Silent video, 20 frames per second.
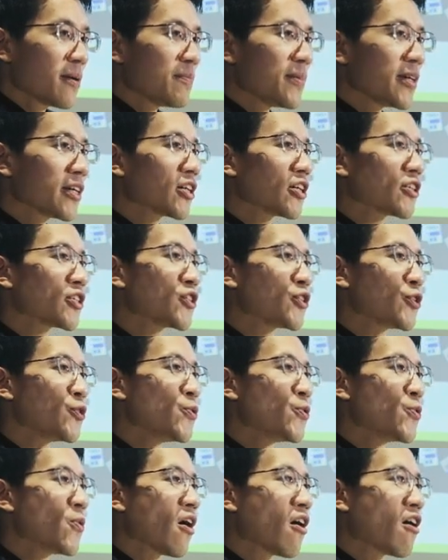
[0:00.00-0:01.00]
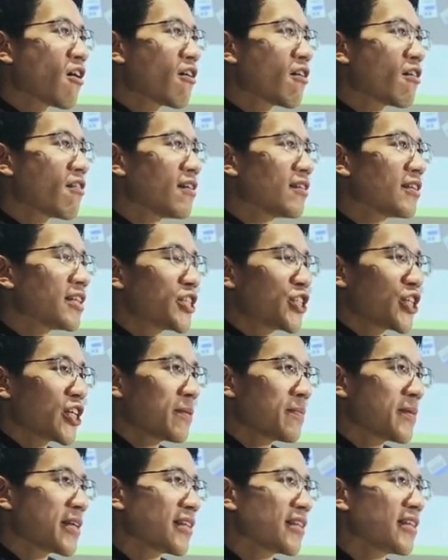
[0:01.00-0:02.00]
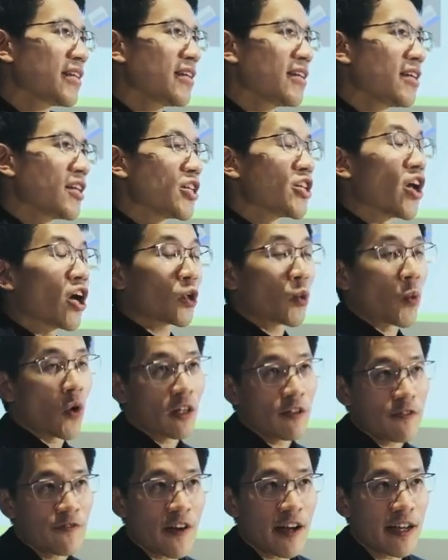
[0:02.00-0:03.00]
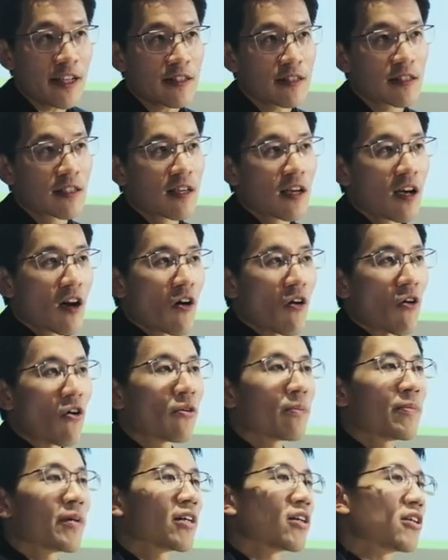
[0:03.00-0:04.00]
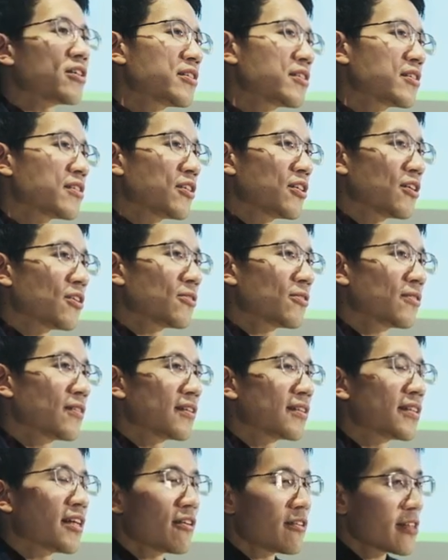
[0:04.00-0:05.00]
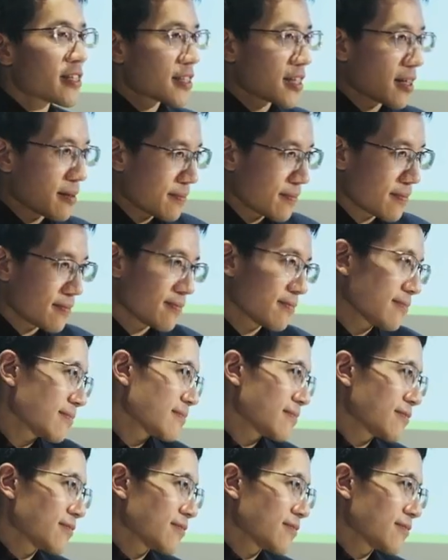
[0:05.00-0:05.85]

because you are legitimately not qualified or because you know there is some